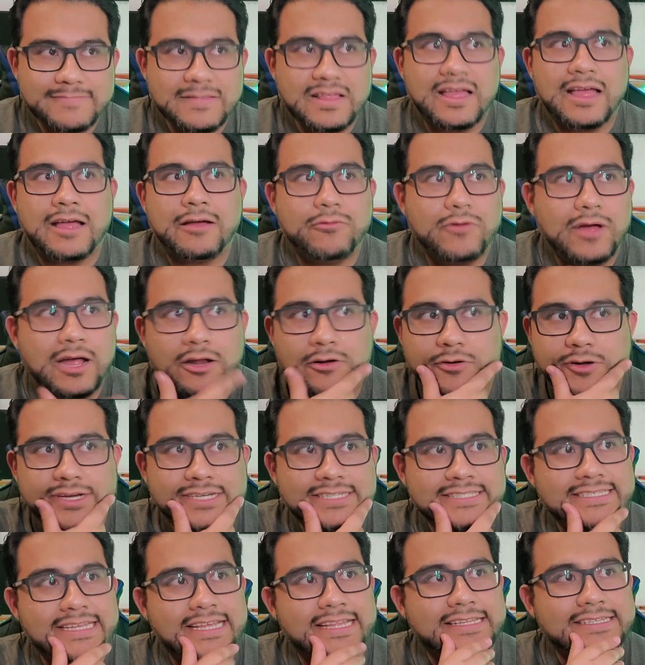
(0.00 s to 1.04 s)
how how would I
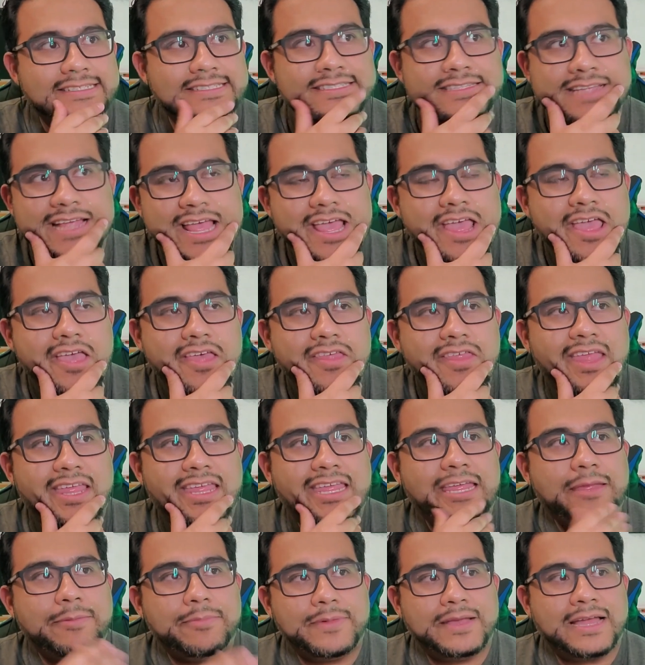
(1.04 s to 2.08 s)
say this? They
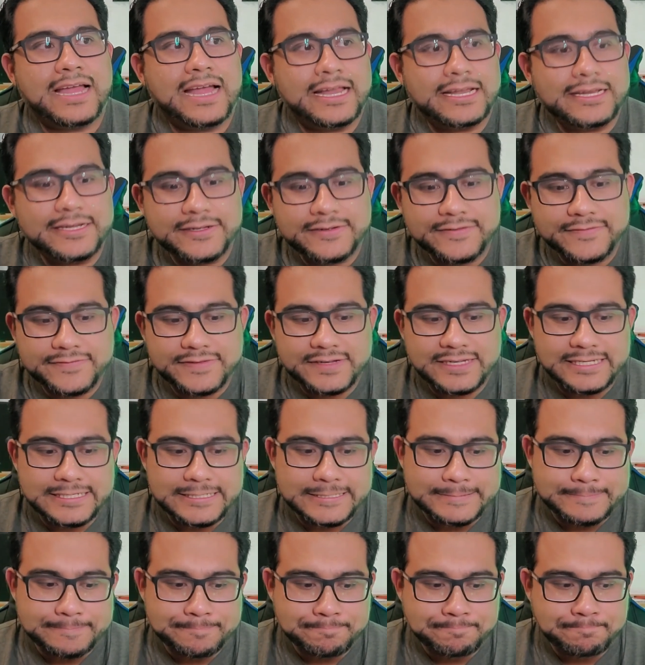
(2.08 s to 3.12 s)
keep kind of
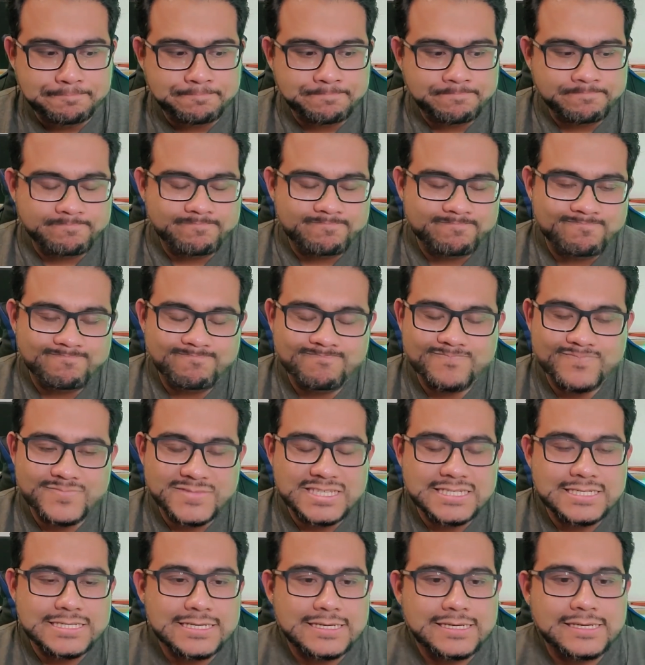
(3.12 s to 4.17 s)
um,
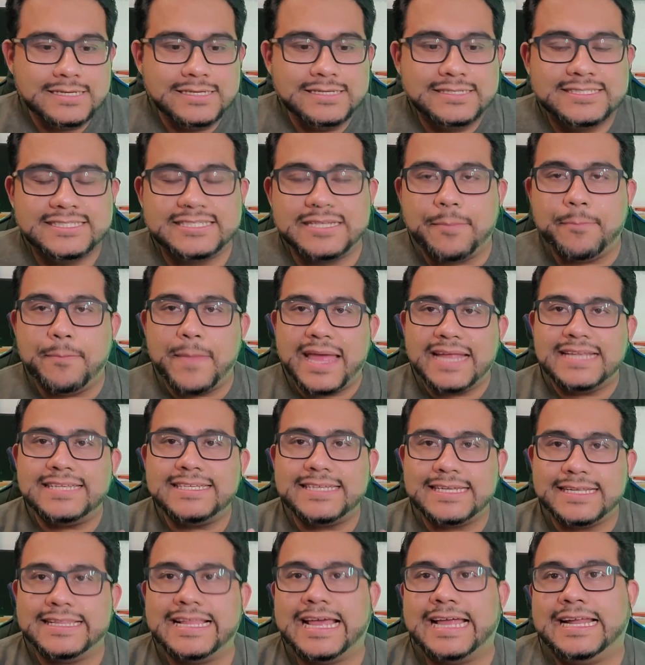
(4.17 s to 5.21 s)

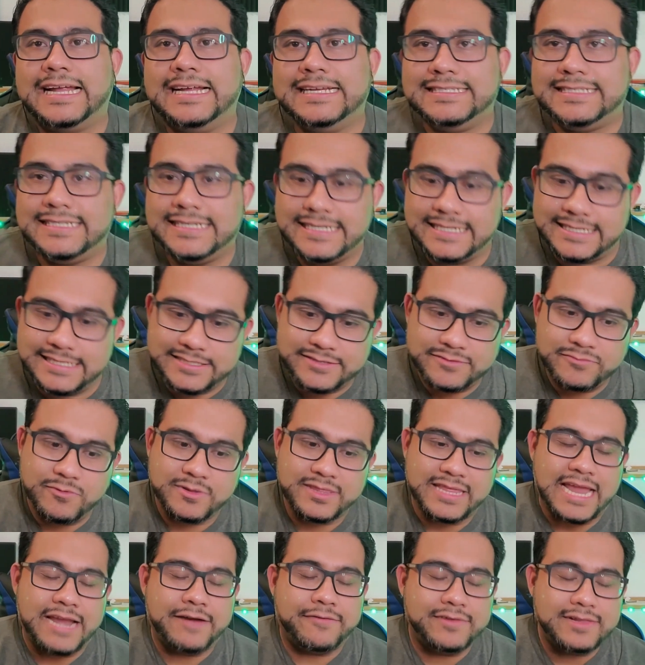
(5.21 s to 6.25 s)
cementing that idea
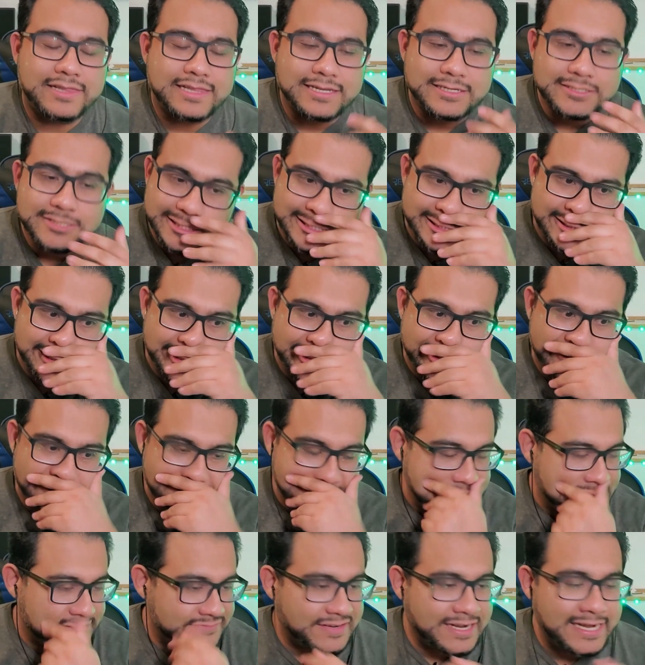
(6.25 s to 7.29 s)
with everything she's doing.
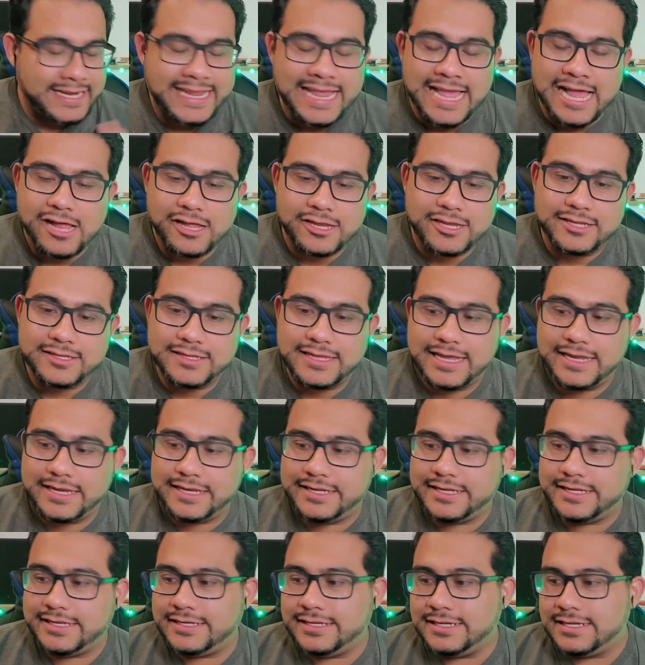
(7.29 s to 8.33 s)
She's very
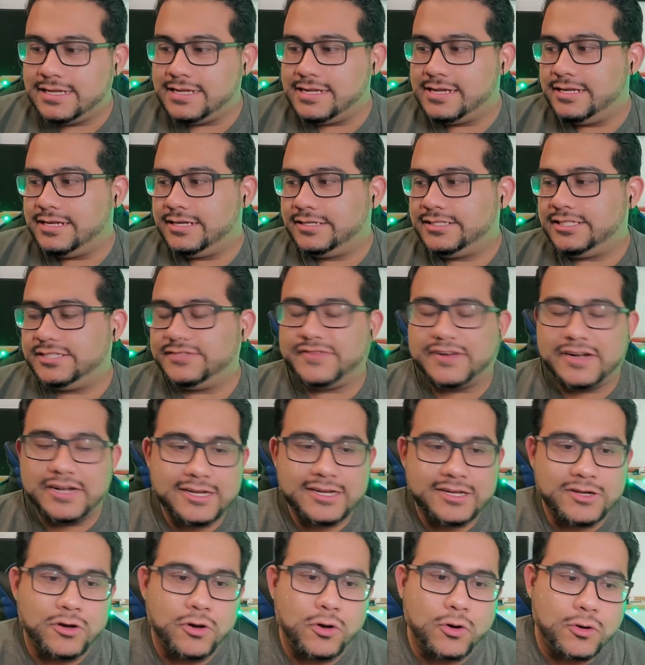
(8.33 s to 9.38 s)
calculated. She's
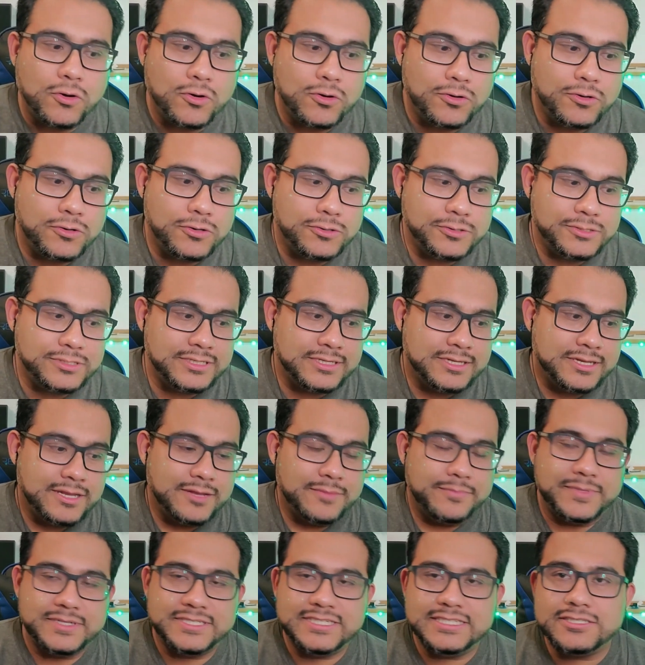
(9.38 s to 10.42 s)
very cold,
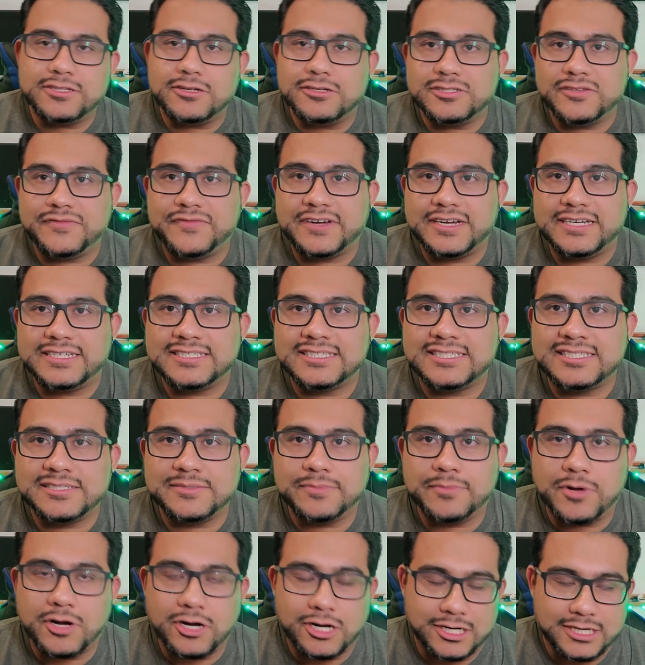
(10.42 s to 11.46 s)
but she's also very
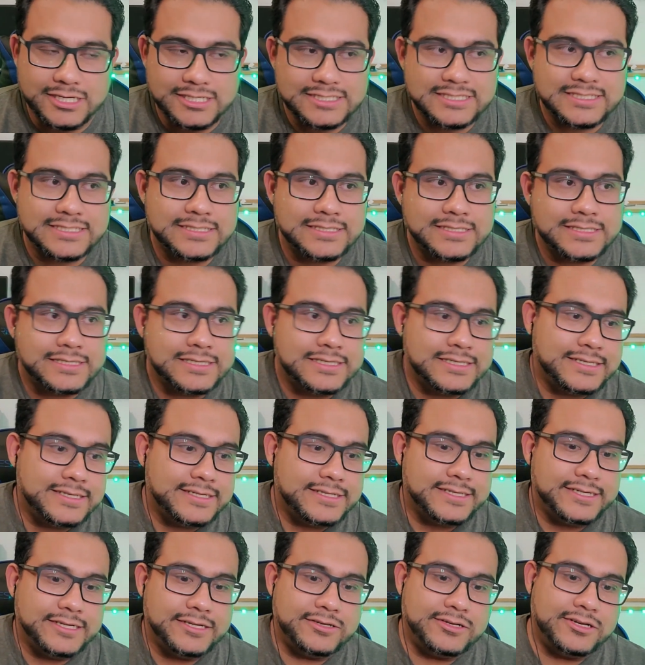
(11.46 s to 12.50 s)
smart.
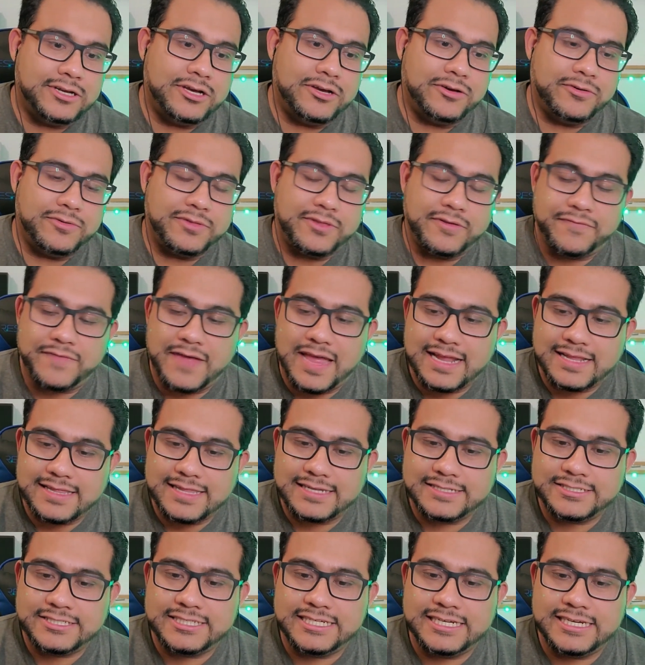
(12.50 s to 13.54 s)
You know, the fact
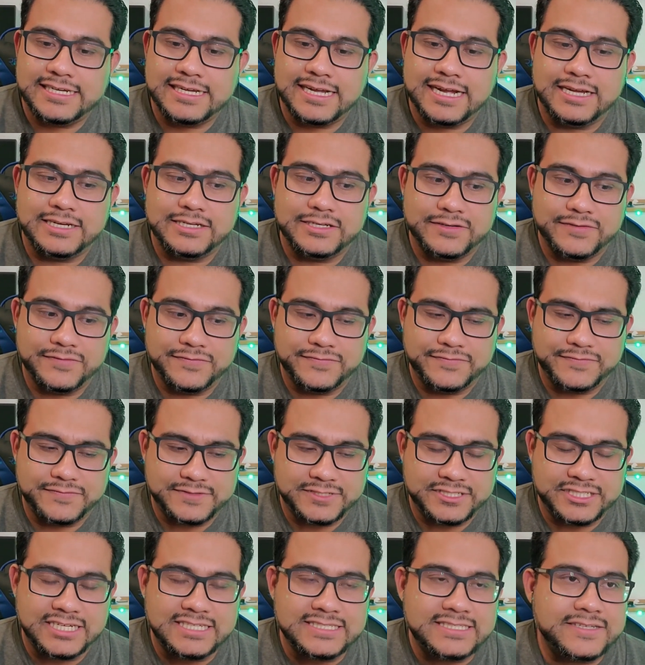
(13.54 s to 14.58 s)
that she kind of
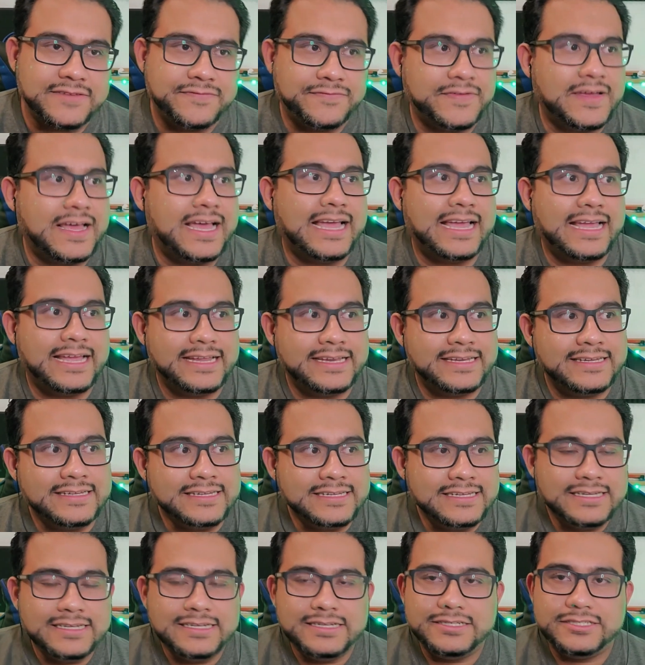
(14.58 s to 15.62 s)
justified
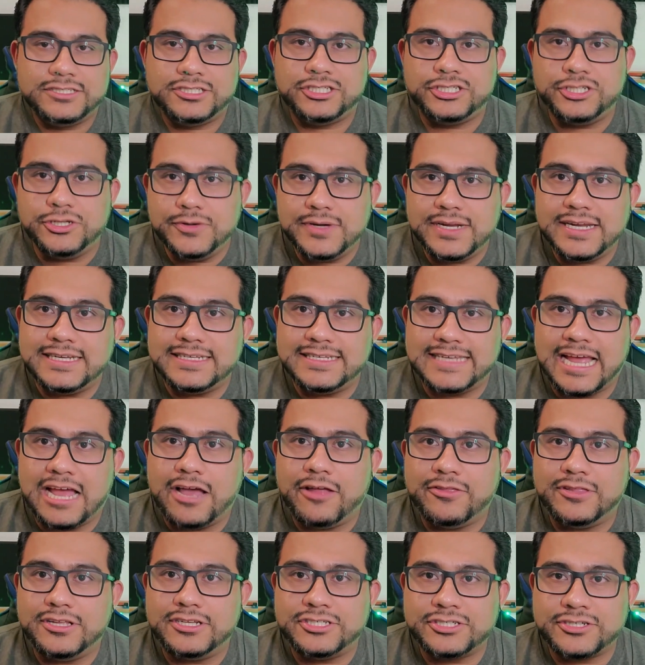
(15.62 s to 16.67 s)
shooting
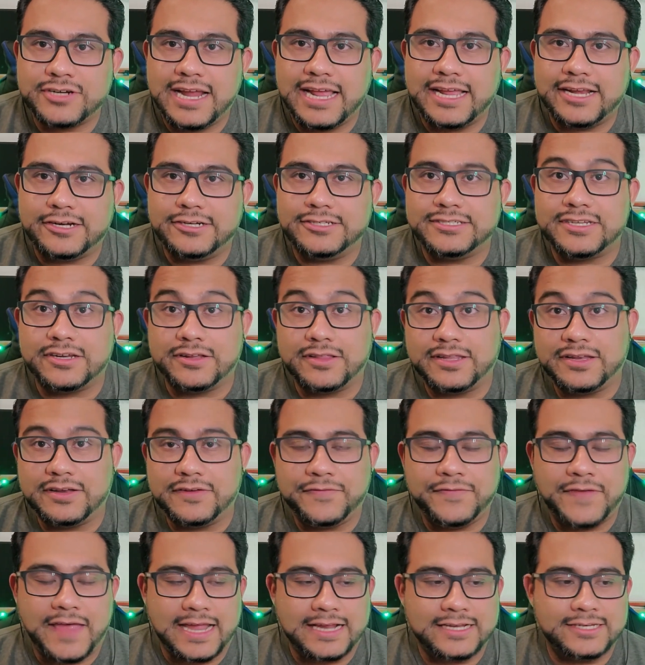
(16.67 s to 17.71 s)
down the traitors or the
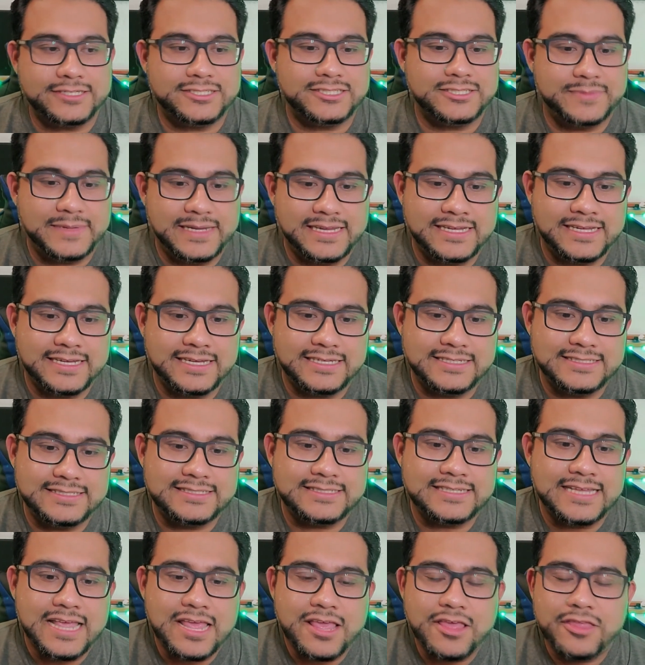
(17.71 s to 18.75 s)
defectors
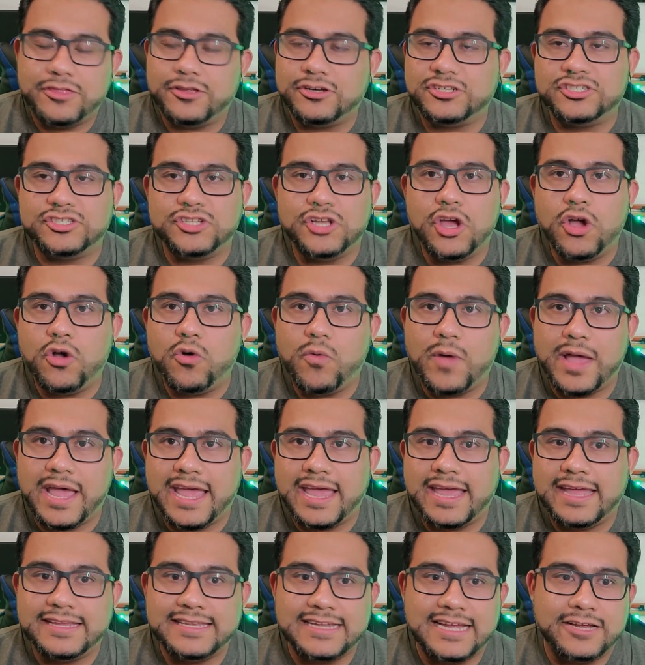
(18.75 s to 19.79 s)
because there's no
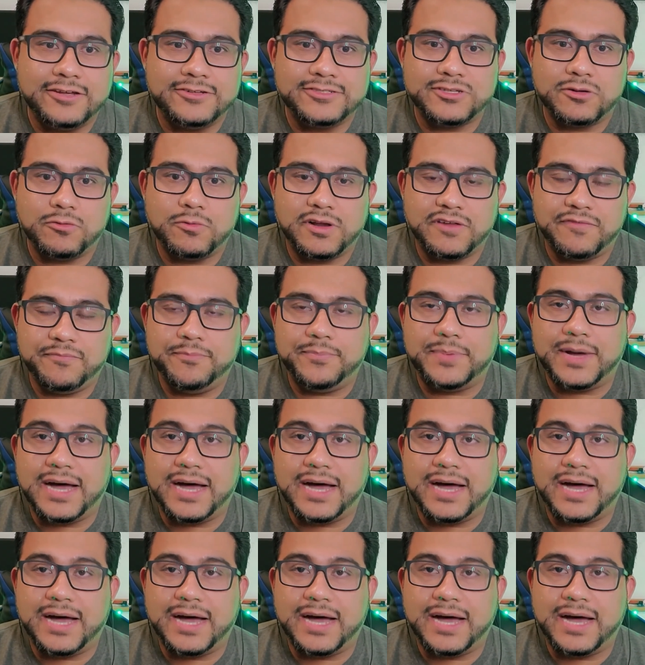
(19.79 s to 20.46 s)
way Diyoza would have